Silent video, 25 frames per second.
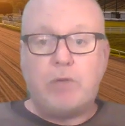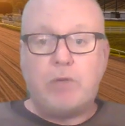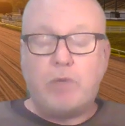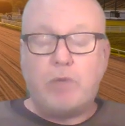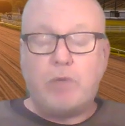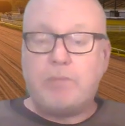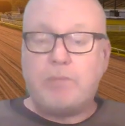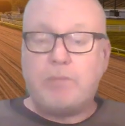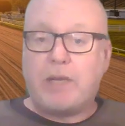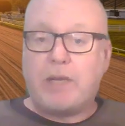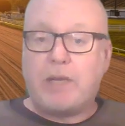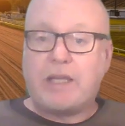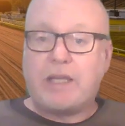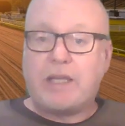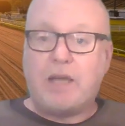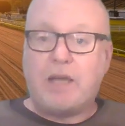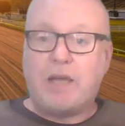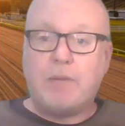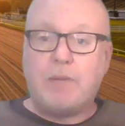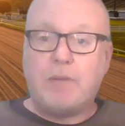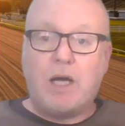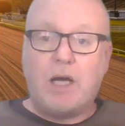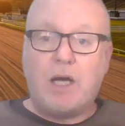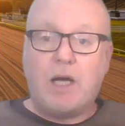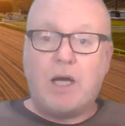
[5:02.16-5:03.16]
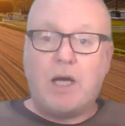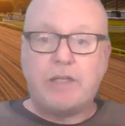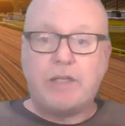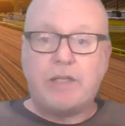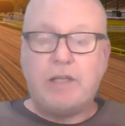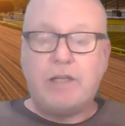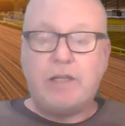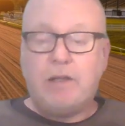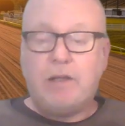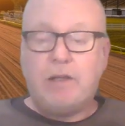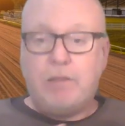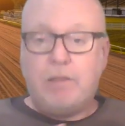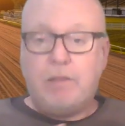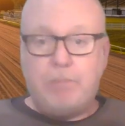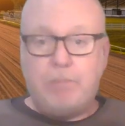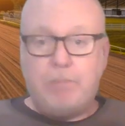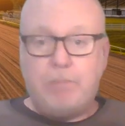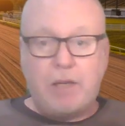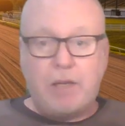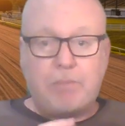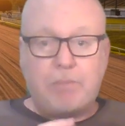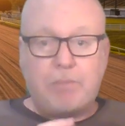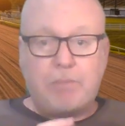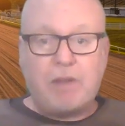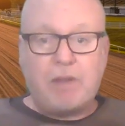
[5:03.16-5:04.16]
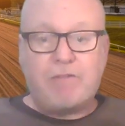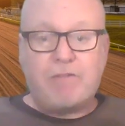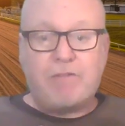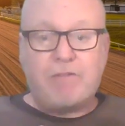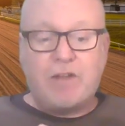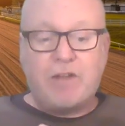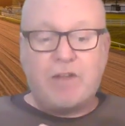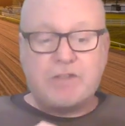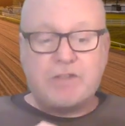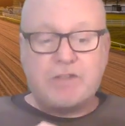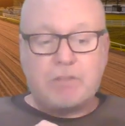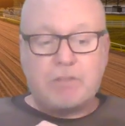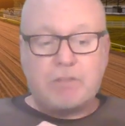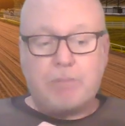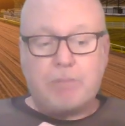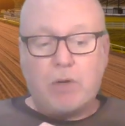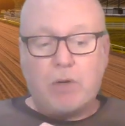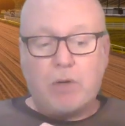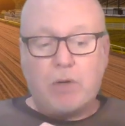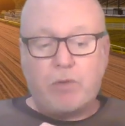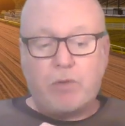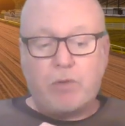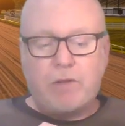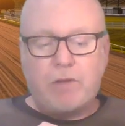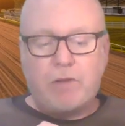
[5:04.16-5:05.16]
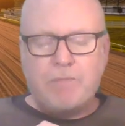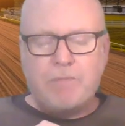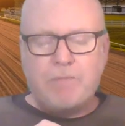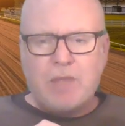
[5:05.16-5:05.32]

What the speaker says: written by Cam Hardy, big, big fans of both,